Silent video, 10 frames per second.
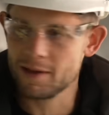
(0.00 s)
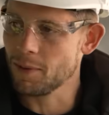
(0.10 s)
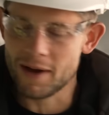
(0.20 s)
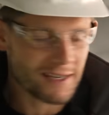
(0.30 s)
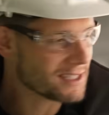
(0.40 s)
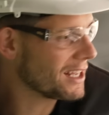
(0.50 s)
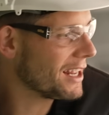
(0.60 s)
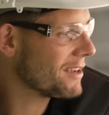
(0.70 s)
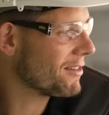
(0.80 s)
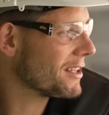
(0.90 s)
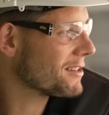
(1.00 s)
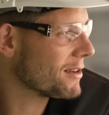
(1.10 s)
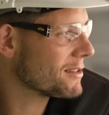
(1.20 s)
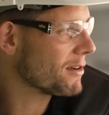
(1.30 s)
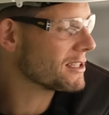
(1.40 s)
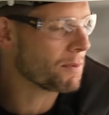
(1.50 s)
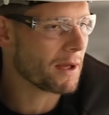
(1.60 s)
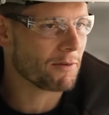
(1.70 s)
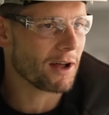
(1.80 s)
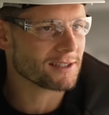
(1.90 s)
me and Dwight are still here, ready to, ready to
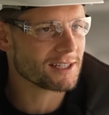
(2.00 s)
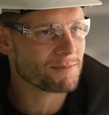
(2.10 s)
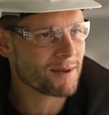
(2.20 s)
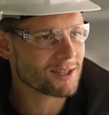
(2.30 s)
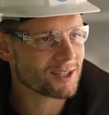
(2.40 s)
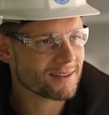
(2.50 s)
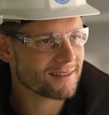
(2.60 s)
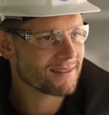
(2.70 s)
play around to this pitch.